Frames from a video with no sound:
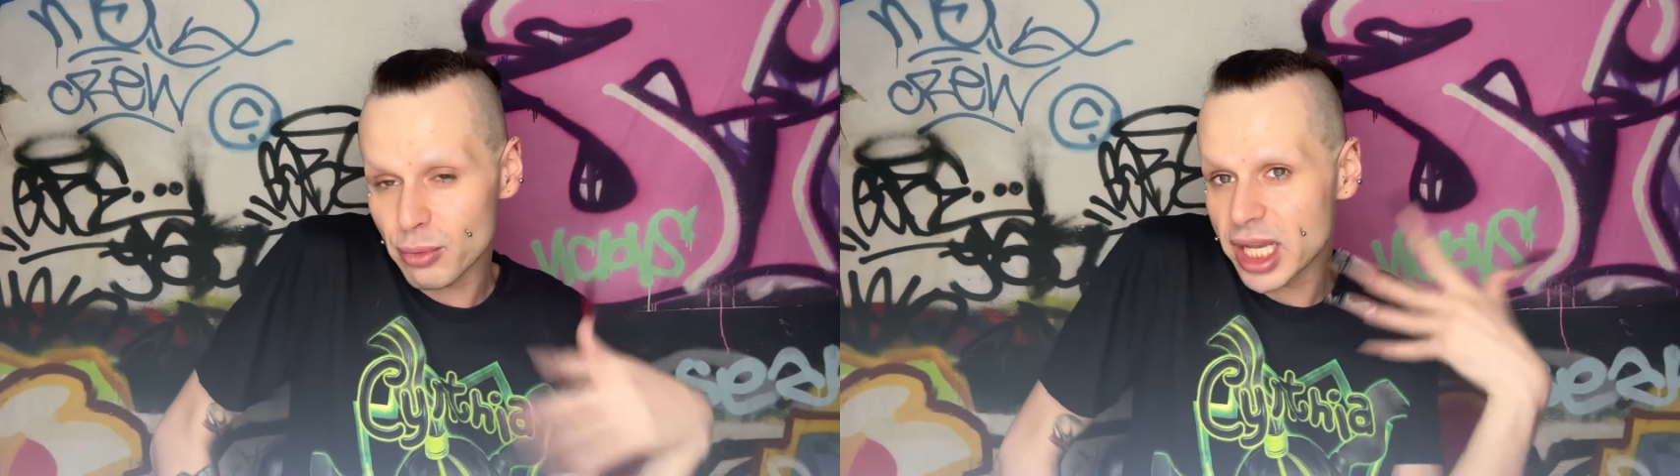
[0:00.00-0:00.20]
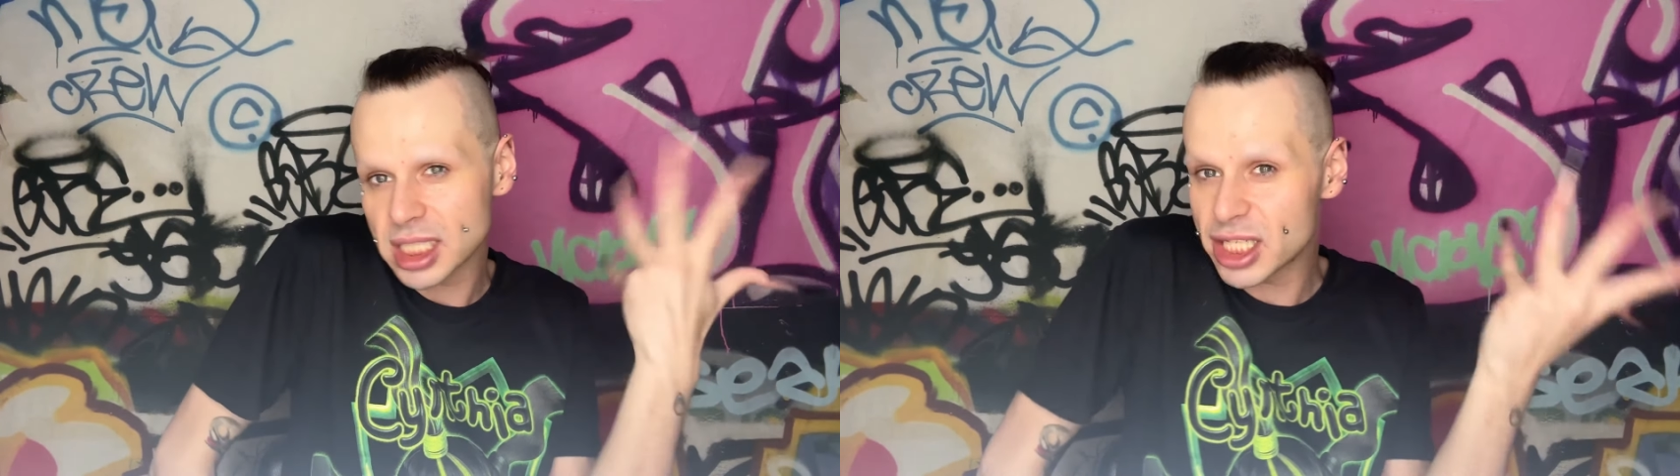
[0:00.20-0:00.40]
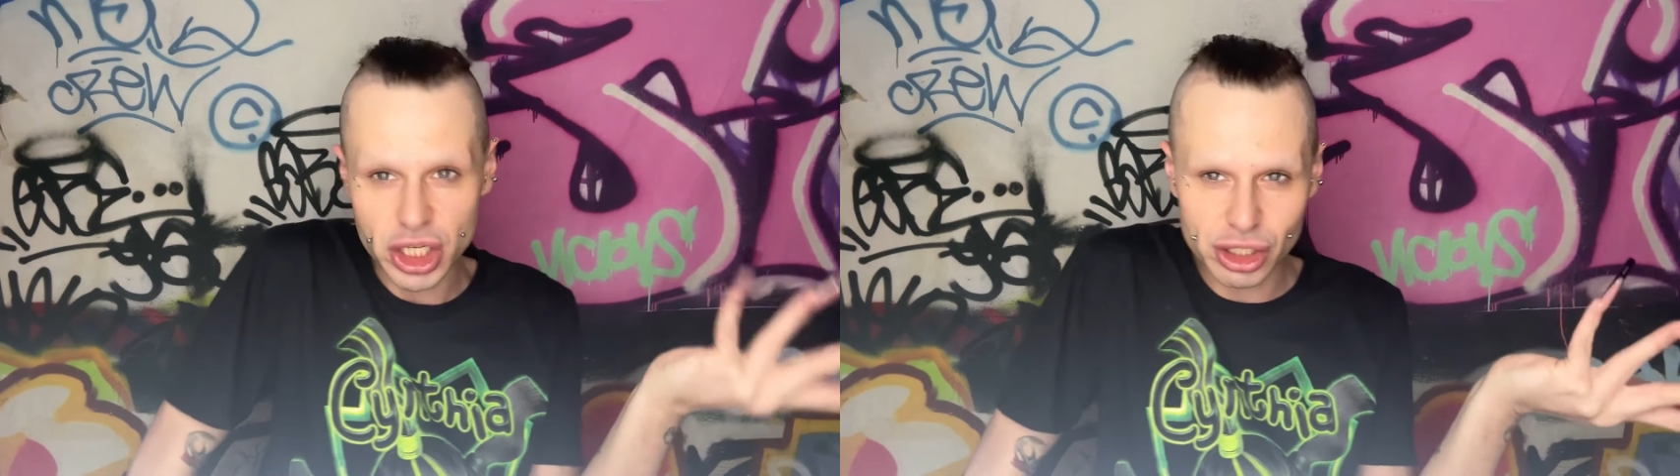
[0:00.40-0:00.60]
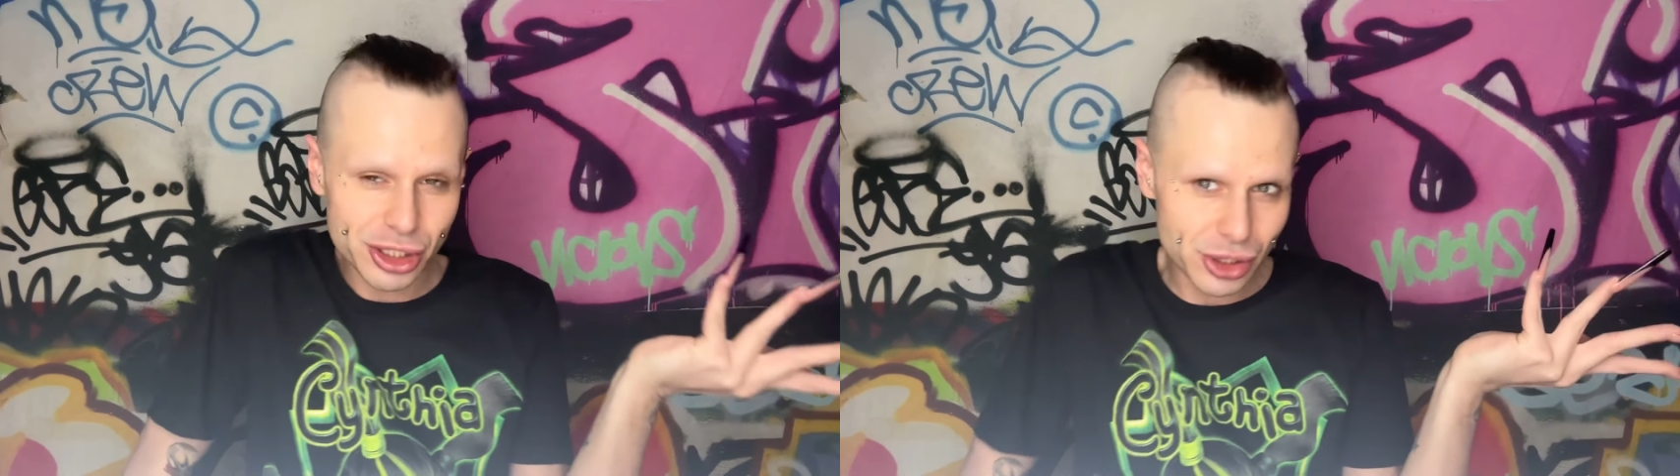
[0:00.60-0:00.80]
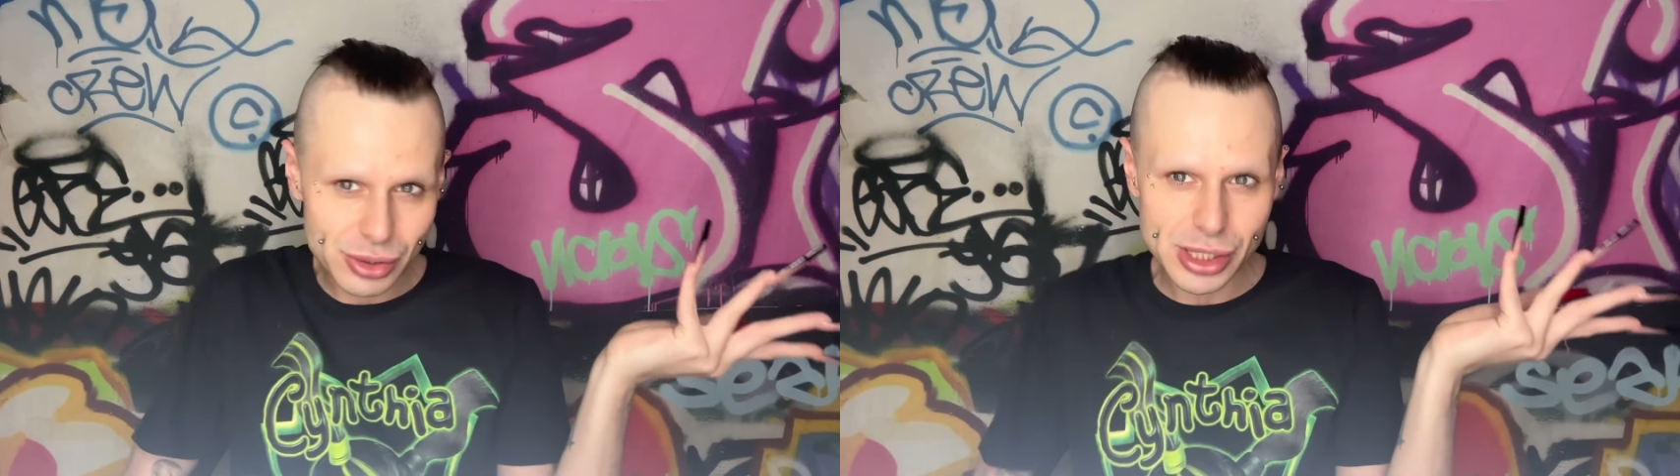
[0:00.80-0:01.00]
and we continue
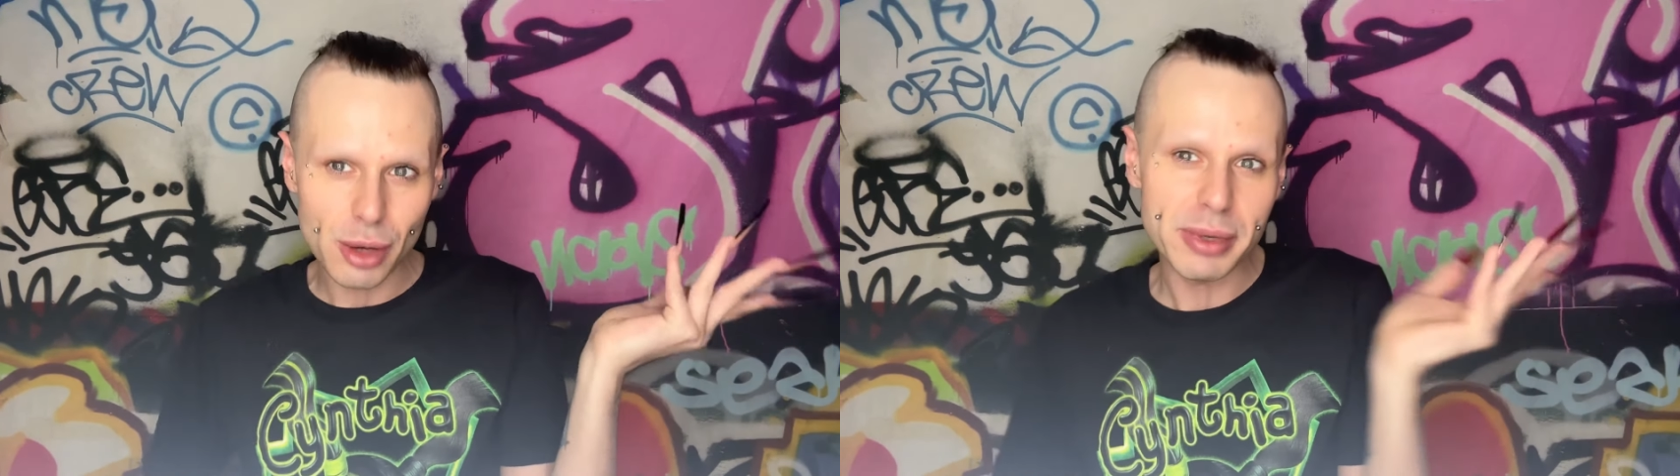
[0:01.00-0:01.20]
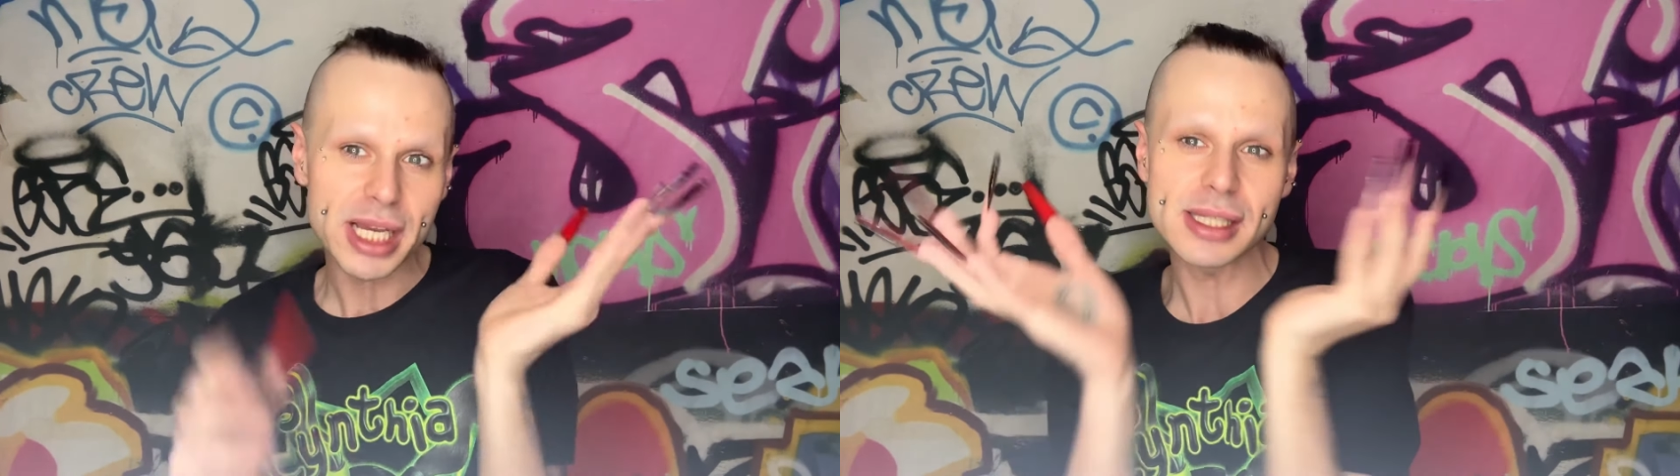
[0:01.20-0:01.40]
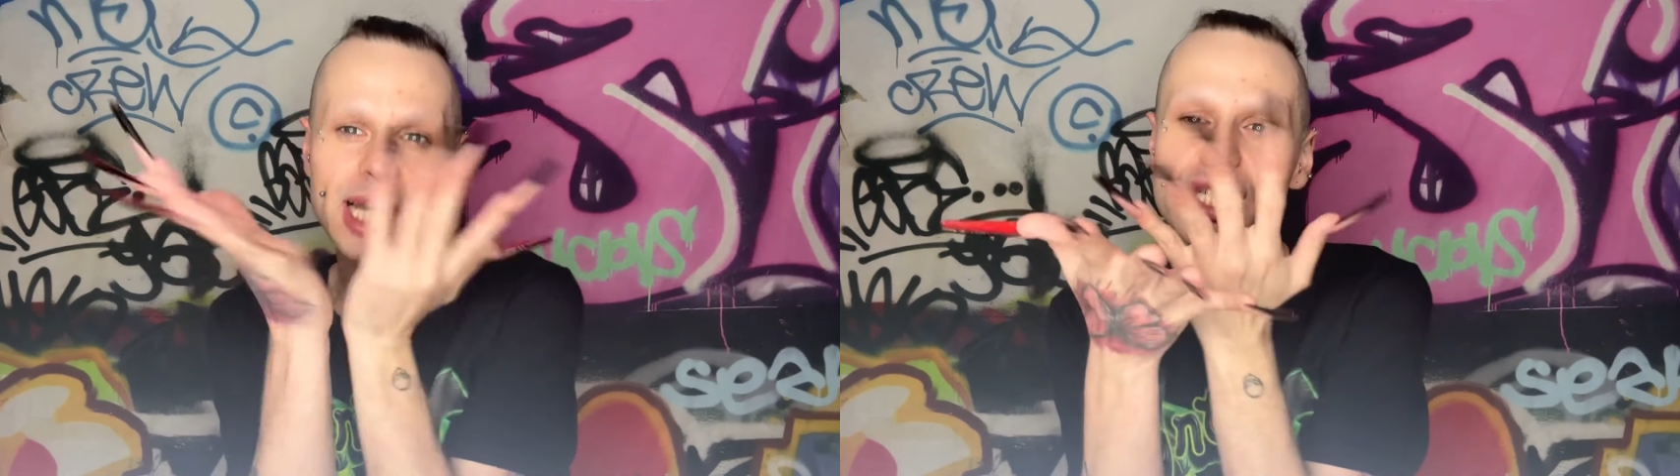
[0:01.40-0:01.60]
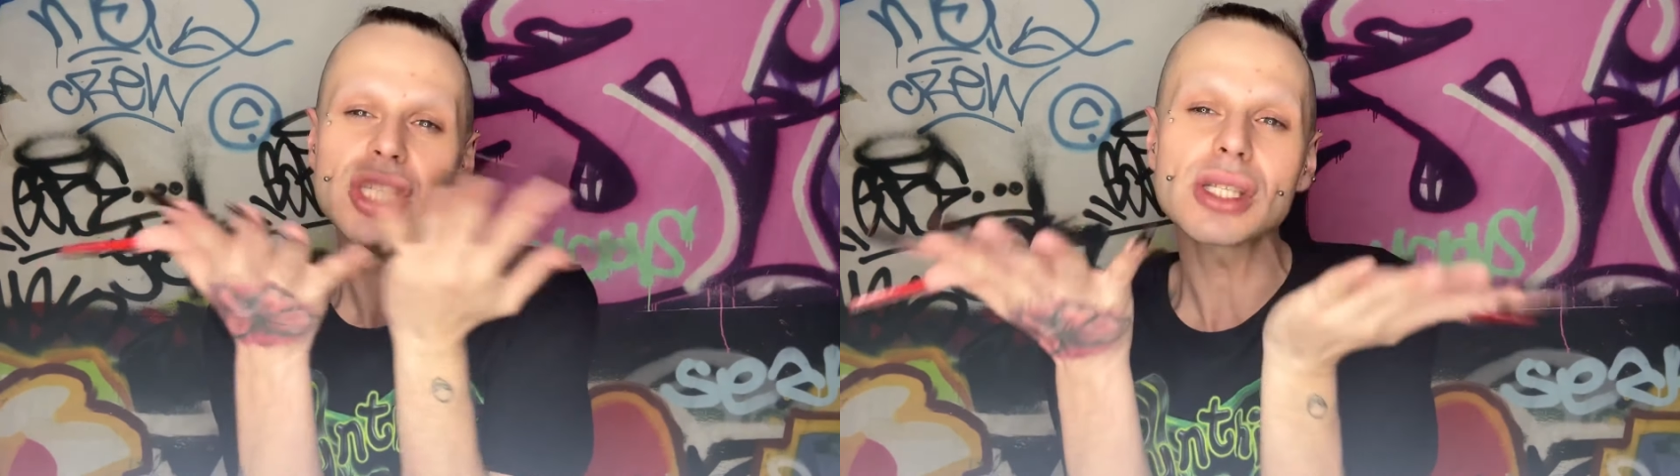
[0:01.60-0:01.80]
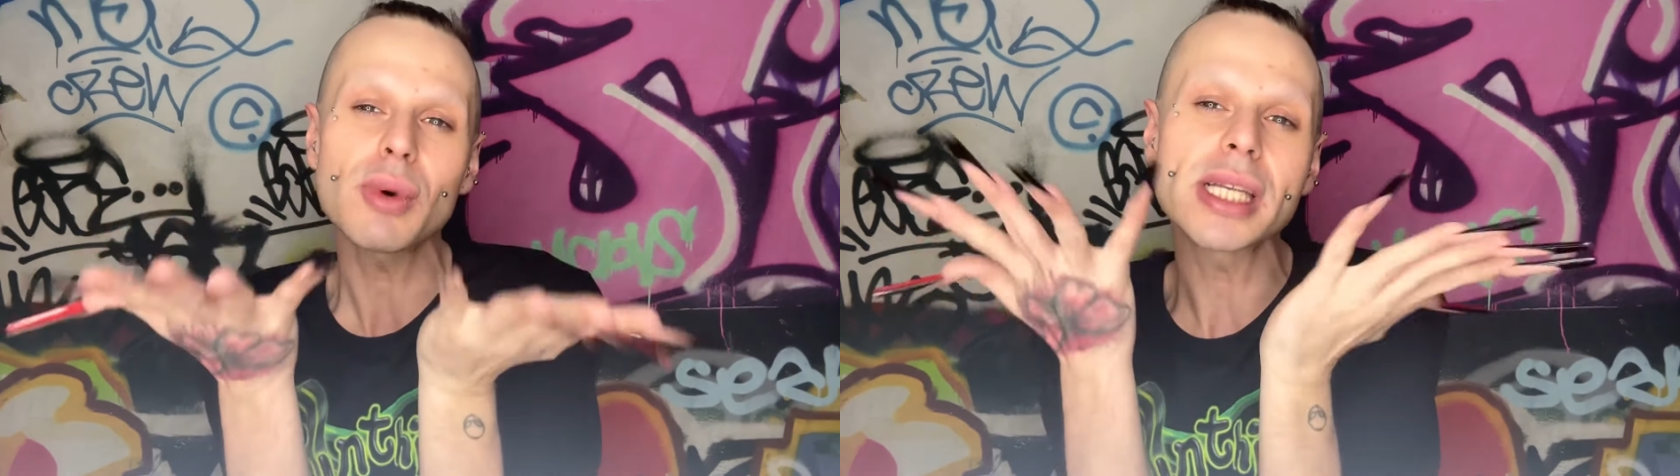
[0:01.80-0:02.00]
to do so because that's
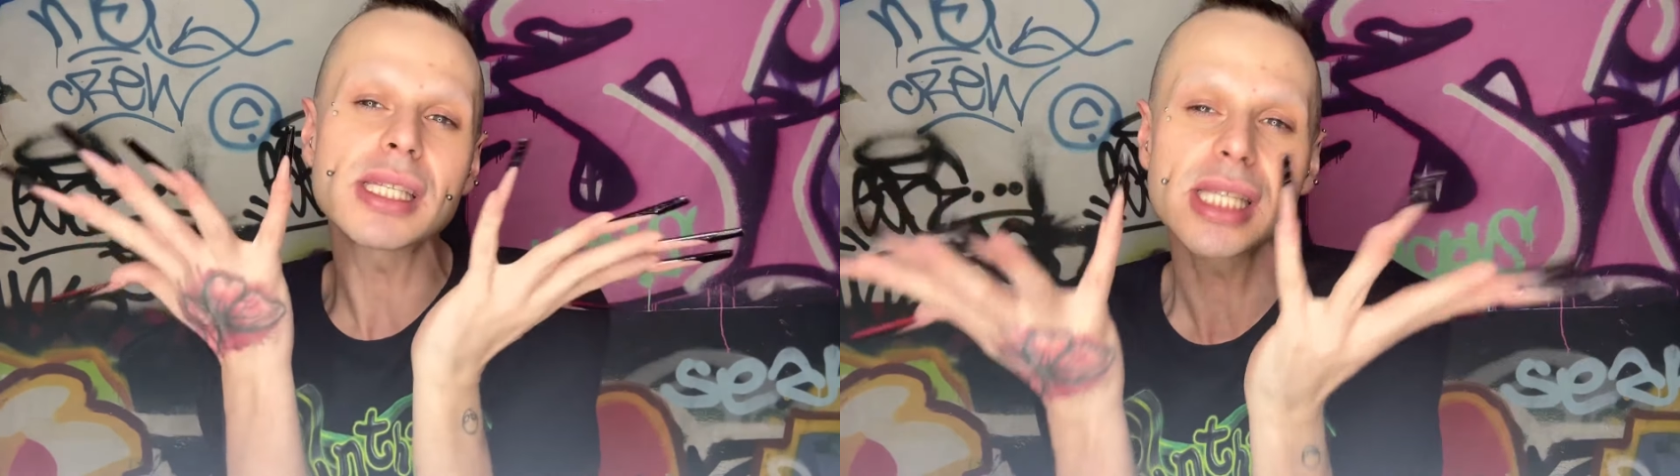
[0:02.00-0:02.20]
just what